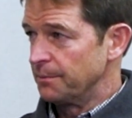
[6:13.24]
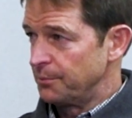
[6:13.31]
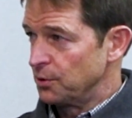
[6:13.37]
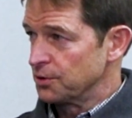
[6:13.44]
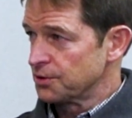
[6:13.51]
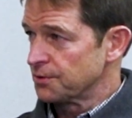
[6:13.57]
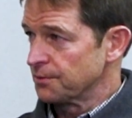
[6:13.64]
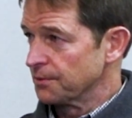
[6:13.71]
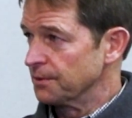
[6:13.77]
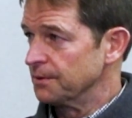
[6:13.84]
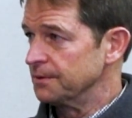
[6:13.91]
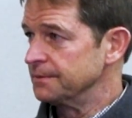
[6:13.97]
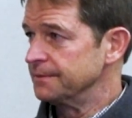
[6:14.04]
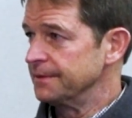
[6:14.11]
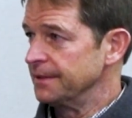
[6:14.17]
pushed
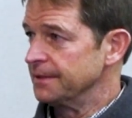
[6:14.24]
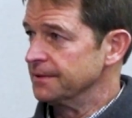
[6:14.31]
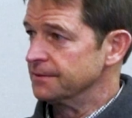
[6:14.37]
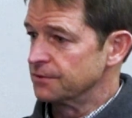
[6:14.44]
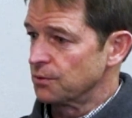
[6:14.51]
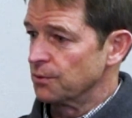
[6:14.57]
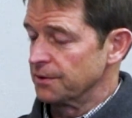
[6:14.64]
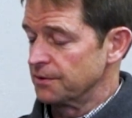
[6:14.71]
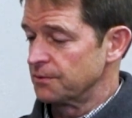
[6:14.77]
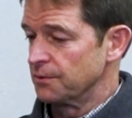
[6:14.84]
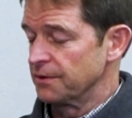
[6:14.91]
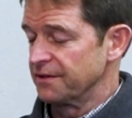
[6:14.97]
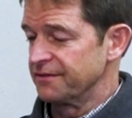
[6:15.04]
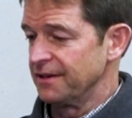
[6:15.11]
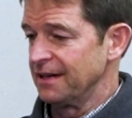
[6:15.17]
through in
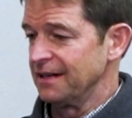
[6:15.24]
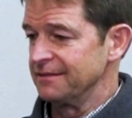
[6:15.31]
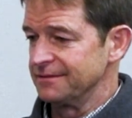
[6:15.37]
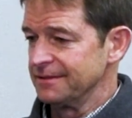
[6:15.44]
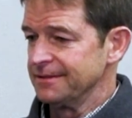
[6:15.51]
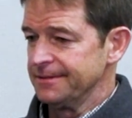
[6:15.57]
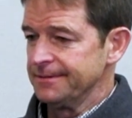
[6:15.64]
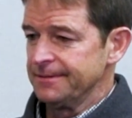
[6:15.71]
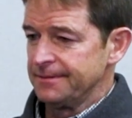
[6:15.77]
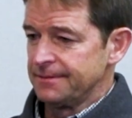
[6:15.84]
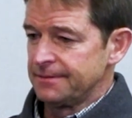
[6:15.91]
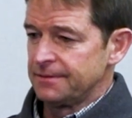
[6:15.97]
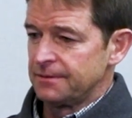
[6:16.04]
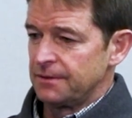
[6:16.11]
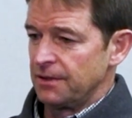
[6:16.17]
2025,
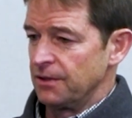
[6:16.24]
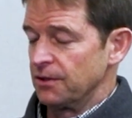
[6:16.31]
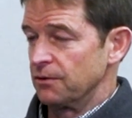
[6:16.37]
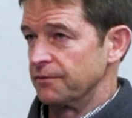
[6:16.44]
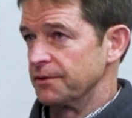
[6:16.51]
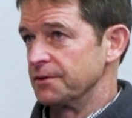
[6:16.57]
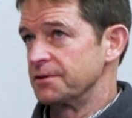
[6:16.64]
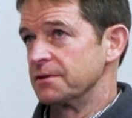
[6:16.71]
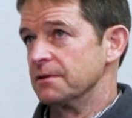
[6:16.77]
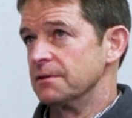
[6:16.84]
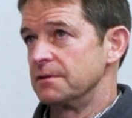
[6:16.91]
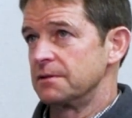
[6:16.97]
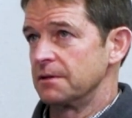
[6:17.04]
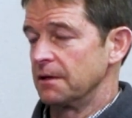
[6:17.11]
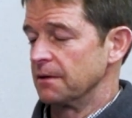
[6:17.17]

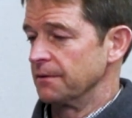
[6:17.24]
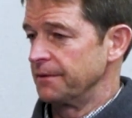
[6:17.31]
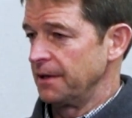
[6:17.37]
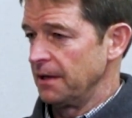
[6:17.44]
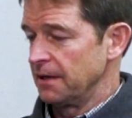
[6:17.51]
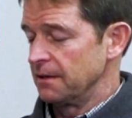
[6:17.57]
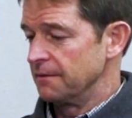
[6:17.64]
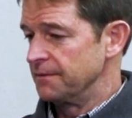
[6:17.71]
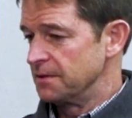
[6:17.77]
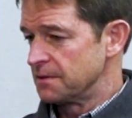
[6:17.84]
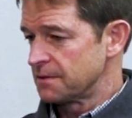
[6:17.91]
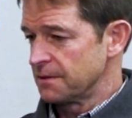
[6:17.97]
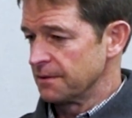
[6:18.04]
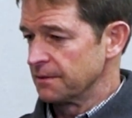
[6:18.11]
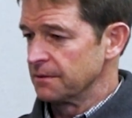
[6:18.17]
versus, the end of his
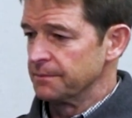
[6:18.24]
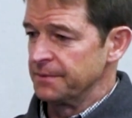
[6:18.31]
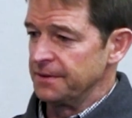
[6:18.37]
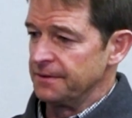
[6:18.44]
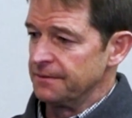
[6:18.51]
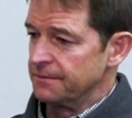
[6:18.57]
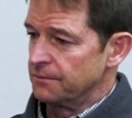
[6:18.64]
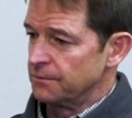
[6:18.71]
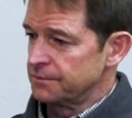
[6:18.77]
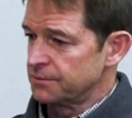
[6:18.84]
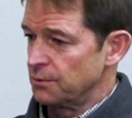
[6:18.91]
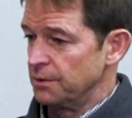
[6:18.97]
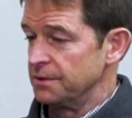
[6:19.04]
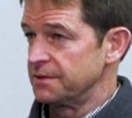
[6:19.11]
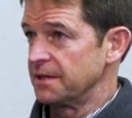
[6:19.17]
term and
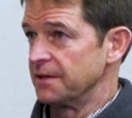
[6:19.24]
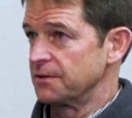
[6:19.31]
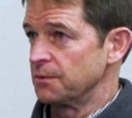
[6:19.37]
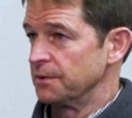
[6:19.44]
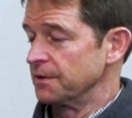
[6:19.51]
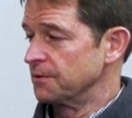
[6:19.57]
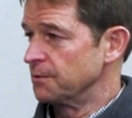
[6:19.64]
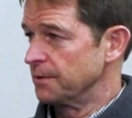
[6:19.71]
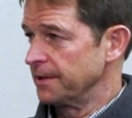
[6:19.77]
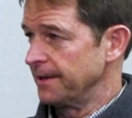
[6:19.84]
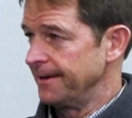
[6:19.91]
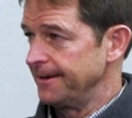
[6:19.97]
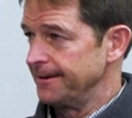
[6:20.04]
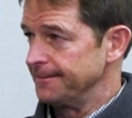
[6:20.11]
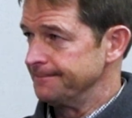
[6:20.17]
what's that
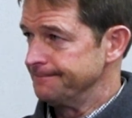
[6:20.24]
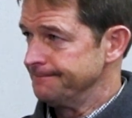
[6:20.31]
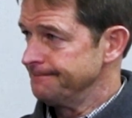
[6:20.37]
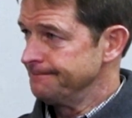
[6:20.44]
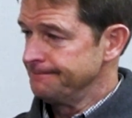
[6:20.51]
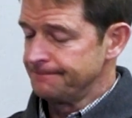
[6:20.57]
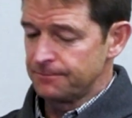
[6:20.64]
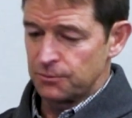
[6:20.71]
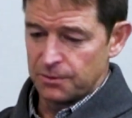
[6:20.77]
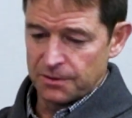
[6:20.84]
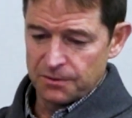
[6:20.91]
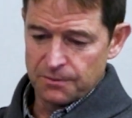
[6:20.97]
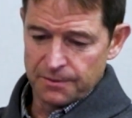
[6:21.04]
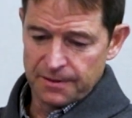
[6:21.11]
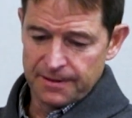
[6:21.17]
2028,
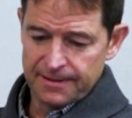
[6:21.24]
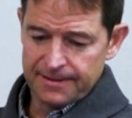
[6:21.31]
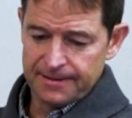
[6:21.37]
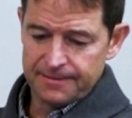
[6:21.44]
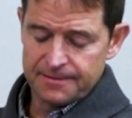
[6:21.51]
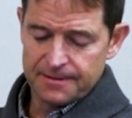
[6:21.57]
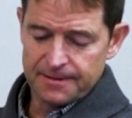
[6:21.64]
2029.